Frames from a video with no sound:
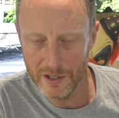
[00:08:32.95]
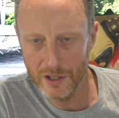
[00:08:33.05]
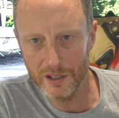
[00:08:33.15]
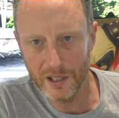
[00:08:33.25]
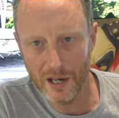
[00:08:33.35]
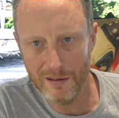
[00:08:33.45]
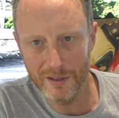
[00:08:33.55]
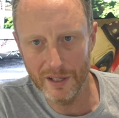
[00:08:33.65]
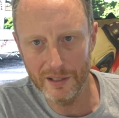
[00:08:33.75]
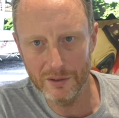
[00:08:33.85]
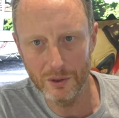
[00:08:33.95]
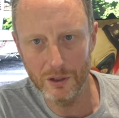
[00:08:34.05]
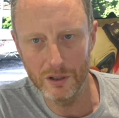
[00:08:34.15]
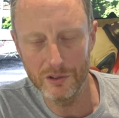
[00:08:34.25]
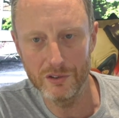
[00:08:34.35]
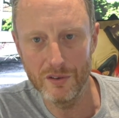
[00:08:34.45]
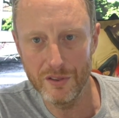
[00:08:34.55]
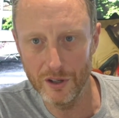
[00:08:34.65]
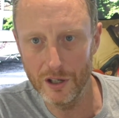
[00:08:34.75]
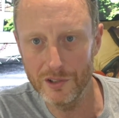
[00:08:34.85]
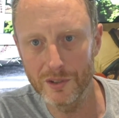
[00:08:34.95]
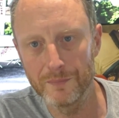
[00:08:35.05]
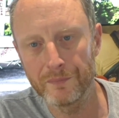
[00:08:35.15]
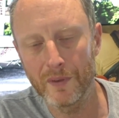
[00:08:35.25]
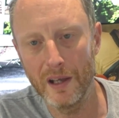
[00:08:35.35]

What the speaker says: in your car at the headquarters in Thurs,